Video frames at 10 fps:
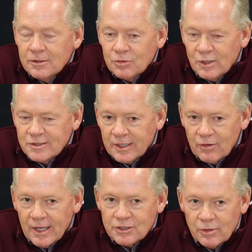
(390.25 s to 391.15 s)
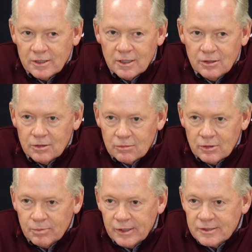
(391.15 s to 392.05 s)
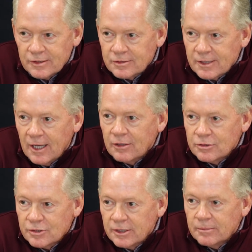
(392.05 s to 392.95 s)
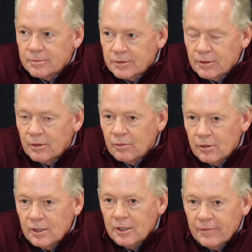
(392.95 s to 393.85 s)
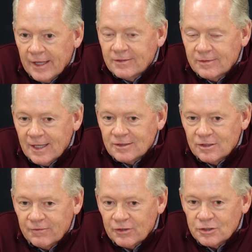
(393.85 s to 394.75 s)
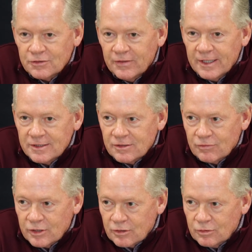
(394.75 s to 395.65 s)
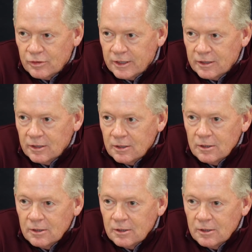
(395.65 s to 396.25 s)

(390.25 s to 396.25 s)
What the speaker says: So once they graduate, then you can replace their scholarship. So that's the first phase of recruiting.